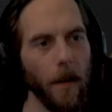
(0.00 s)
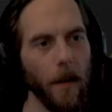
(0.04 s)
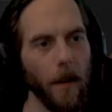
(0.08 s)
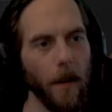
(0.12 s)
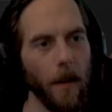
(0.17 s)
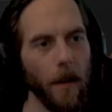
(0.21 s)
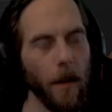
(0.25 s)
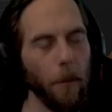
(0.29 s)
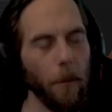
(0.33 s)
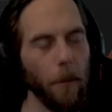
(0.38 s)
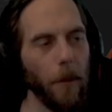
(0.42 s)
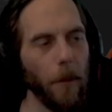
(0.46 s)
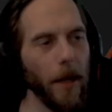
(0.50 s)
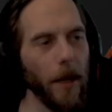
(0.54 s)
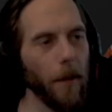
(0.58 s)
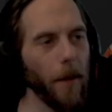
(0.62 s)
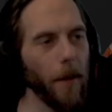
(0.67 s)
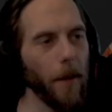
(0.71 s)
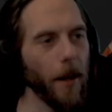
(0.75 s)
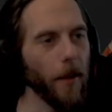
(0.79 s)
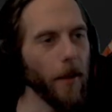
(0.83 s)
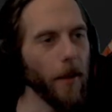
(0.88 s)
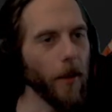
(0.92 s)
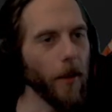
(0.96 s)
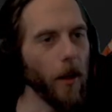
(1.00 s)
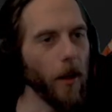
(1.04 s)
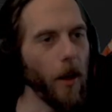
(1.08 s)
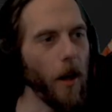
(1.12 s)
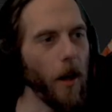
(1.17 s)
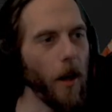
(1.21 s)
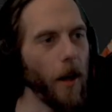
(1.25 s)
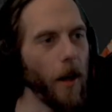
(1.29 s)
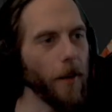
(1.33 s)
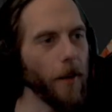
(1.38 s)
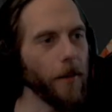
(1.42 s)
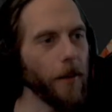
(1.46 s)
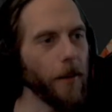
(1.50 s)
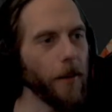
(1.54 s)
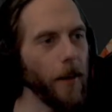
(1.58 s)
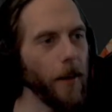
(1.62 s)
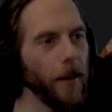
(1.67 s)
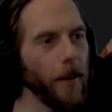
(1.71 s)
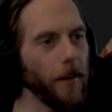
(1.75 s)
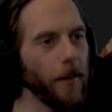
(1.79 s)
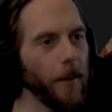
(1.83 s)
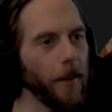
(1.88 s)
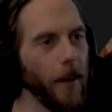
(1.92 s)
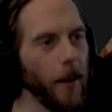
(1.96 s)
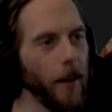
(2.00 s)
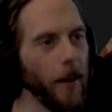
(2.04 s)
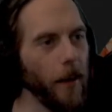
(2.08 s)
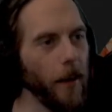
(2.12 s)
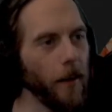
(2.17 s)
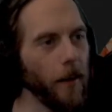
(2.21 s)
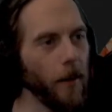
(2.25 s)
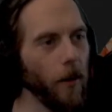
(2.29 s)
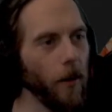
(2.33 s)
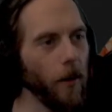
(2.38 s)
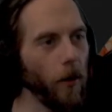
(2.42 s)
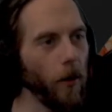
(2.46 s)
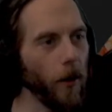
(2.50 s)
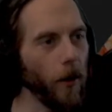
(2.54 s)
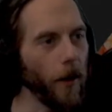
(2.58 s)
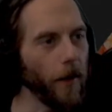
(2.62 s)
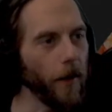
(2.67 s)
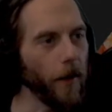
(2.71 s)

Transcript: a big amount of the loss is in, hold on,